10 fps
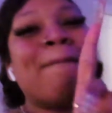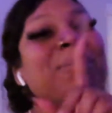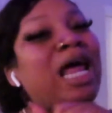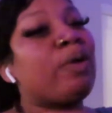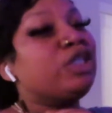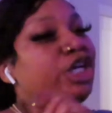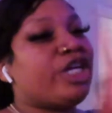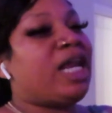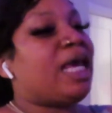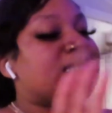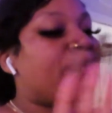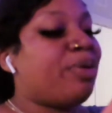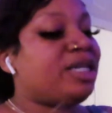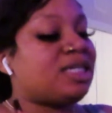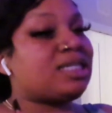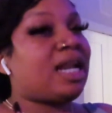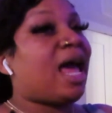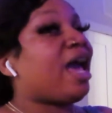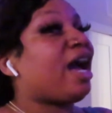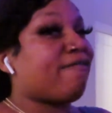But I will show y'all like some pieces that I
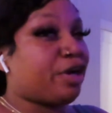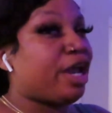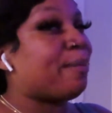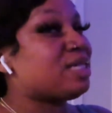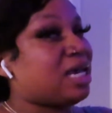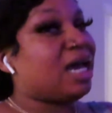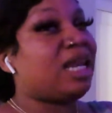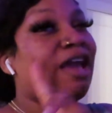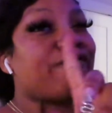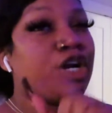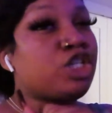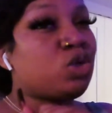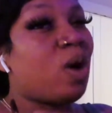had got for Amazon, like furniture